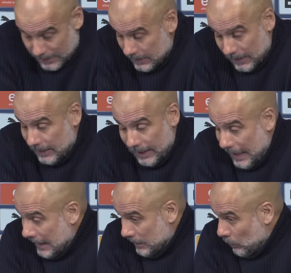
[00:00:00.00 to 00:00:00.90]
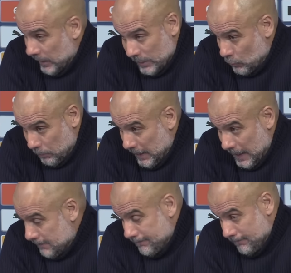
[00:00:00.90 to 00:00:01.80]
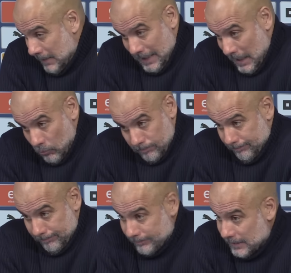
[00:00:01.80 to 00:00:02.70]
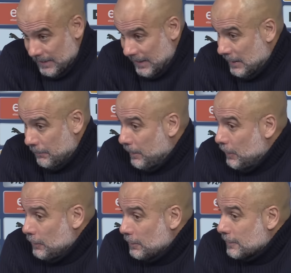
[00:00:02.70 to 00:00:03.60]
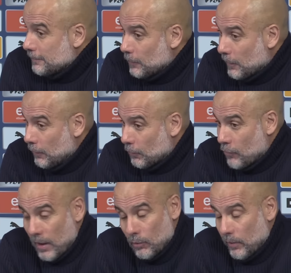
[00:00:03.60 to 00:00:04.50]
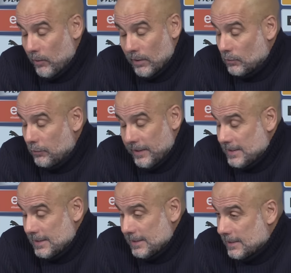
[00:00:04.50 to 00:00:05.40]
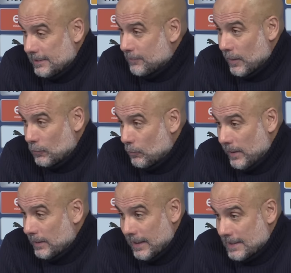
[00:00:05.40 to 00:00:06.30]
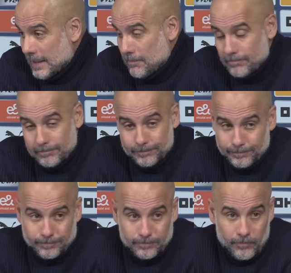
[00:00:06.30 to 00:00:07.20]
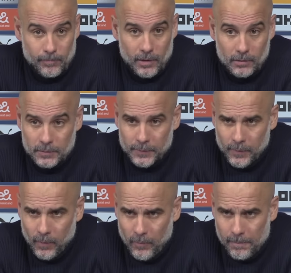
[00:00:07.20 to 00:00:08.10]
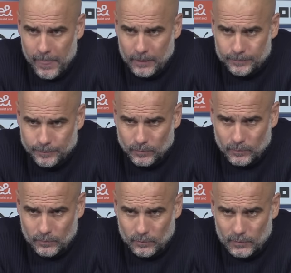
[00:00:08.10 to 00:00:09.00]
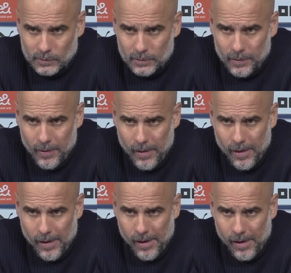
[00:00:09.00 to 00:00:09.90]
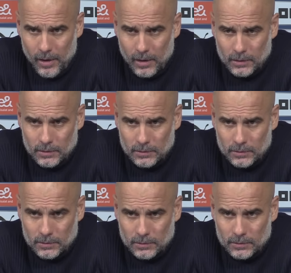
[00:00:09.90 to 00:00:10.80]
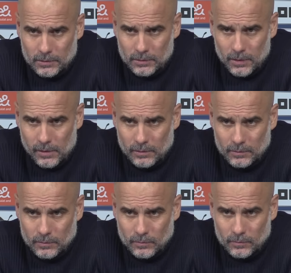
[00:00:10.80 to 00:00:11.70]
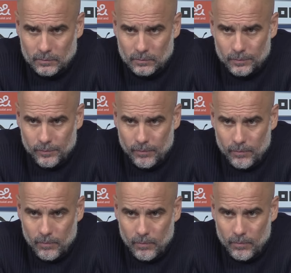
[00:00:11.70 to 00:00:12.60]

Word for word: that I like the way to play, but now you had that period, we cannot run away, you had to face it and try to break the next game. Simon. Pep, I'm surprised you used the word fragile, because you couldn't have achieved